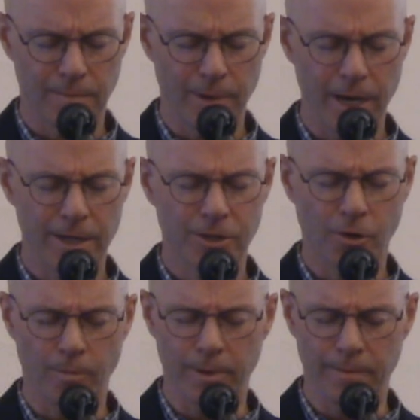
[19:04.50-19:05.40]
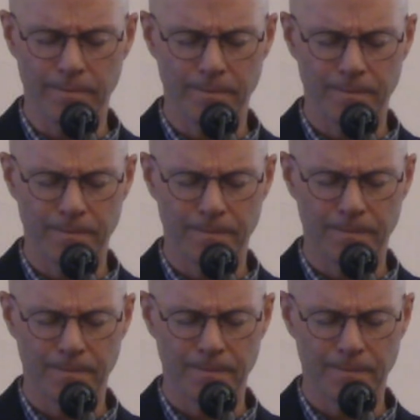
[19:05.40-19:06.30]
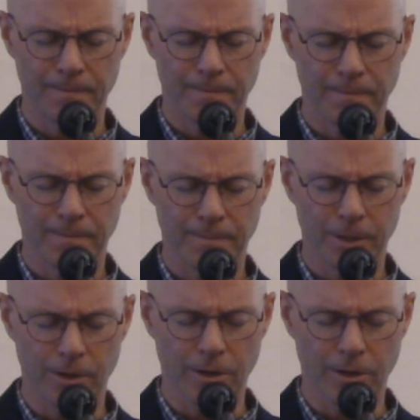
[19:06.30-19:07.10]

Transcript: Make us open to